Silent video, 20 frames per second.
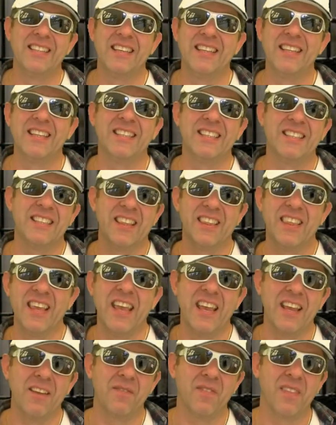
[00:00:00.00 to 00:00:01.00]
See, this is the
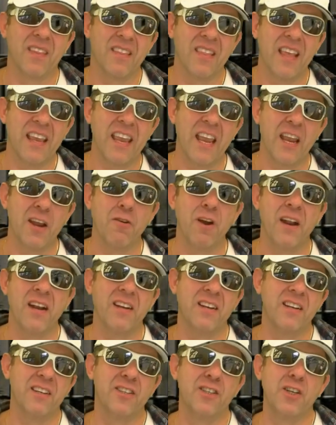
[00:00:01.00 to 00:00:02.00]
thing. They get
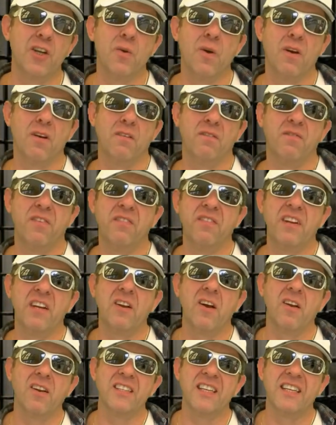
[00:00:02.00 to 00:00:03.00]
credited
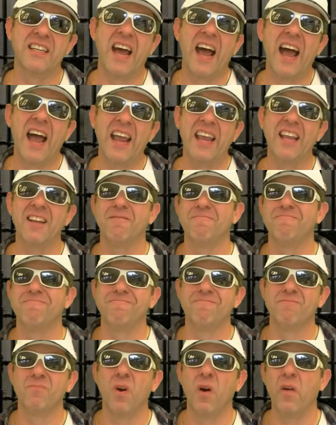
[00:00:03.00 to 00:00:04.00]
$250 a day
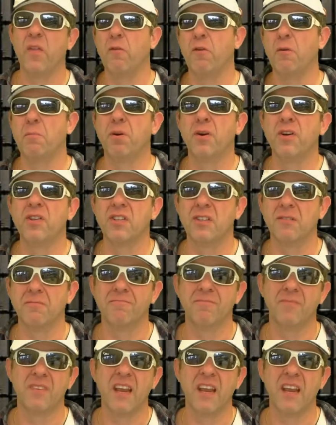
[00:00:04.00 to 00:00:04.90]
while they're in prison,